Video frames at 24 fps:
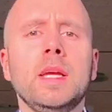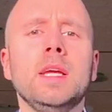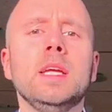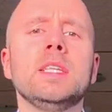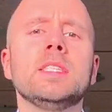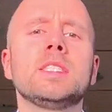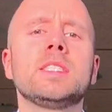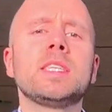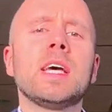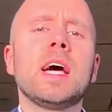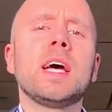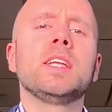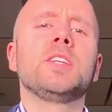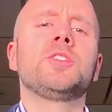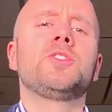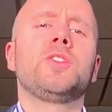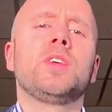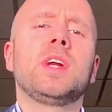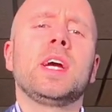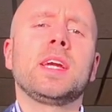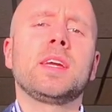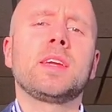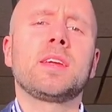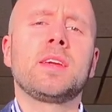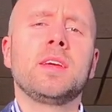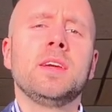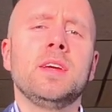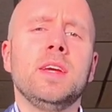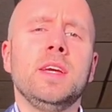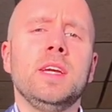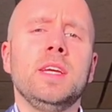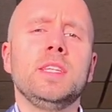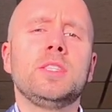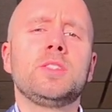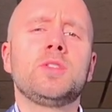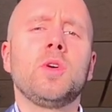In sand track,
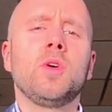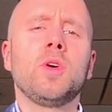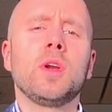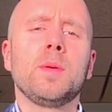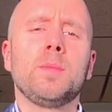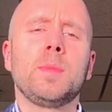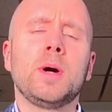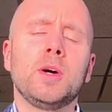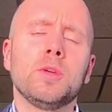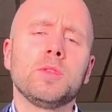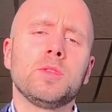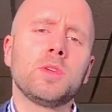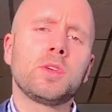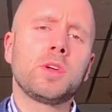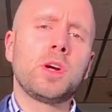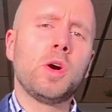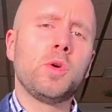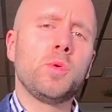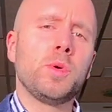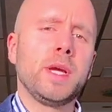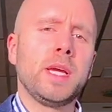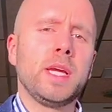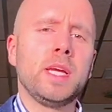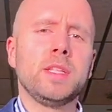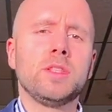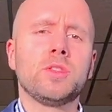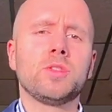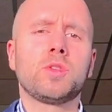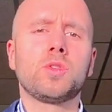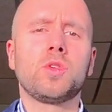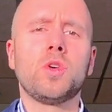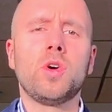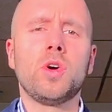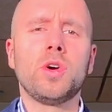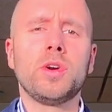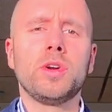it's all about going into
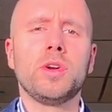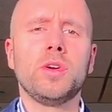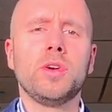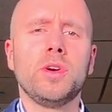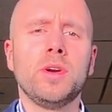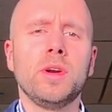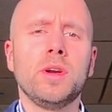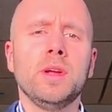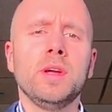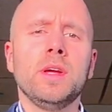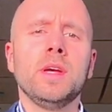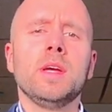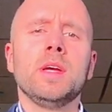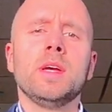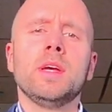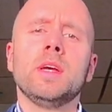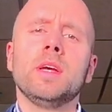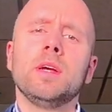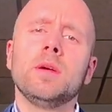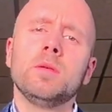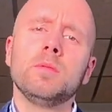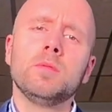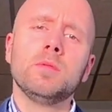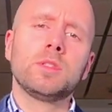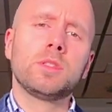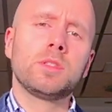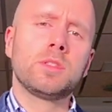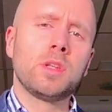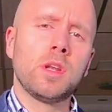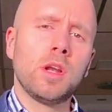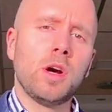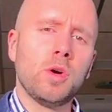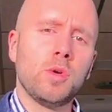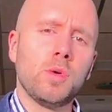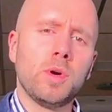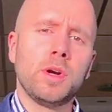corner.
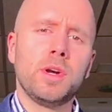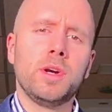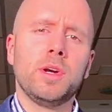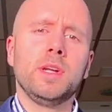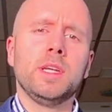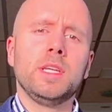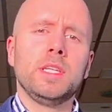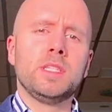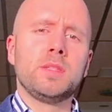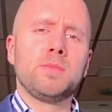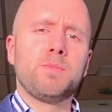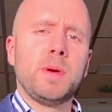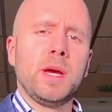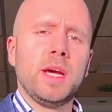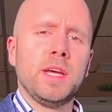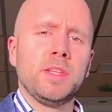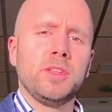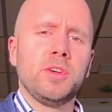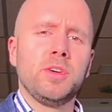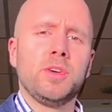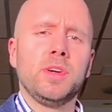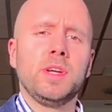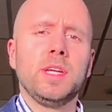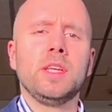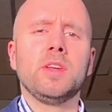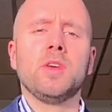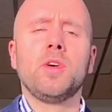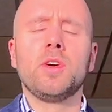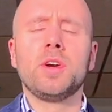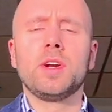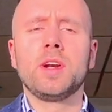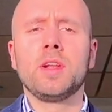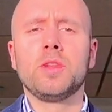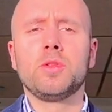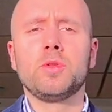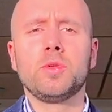Slower is better in
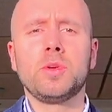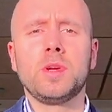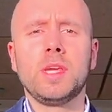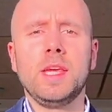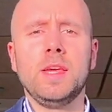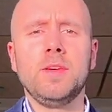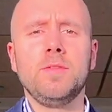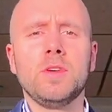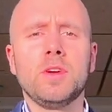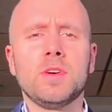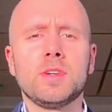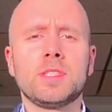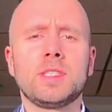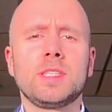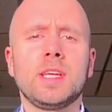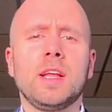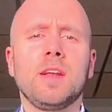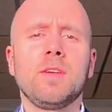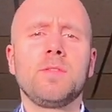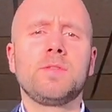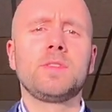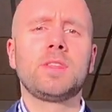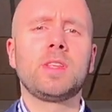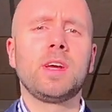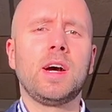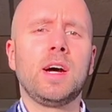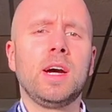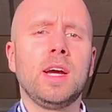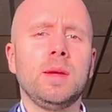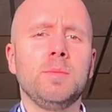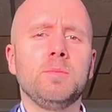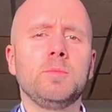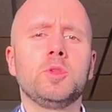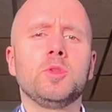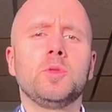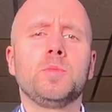order to give yourself
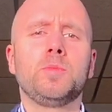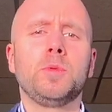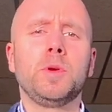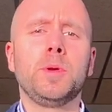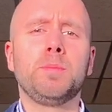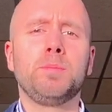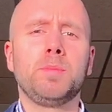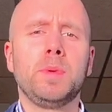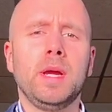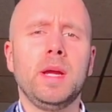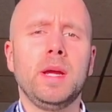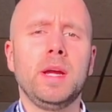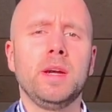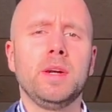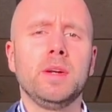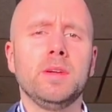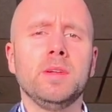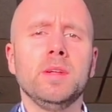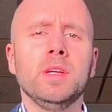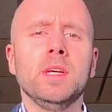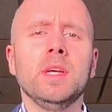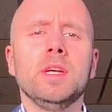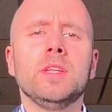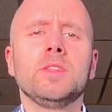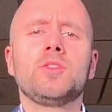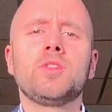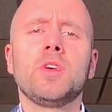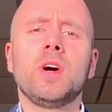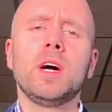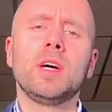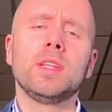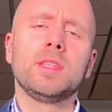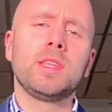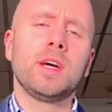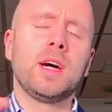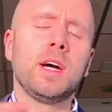time to prepare.
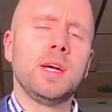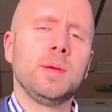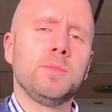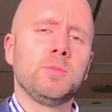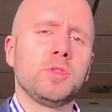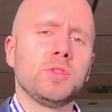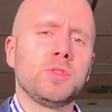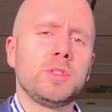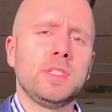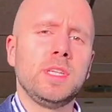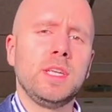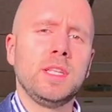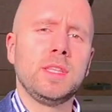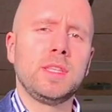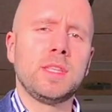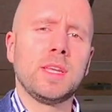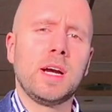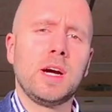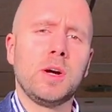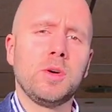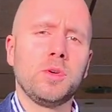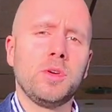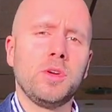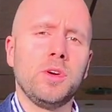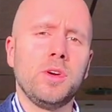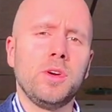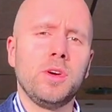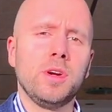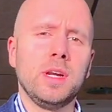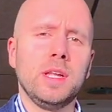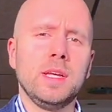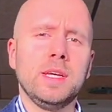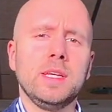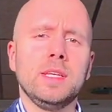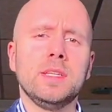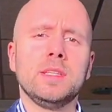Time to sit down
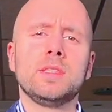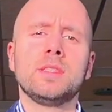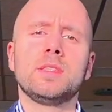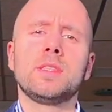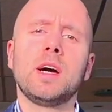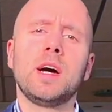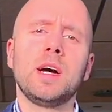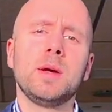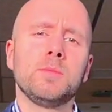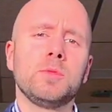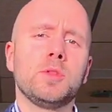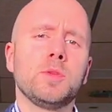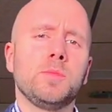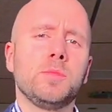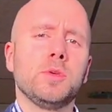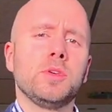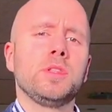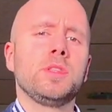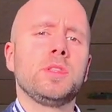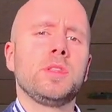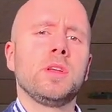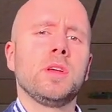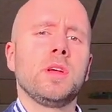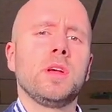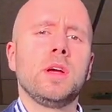early, time to put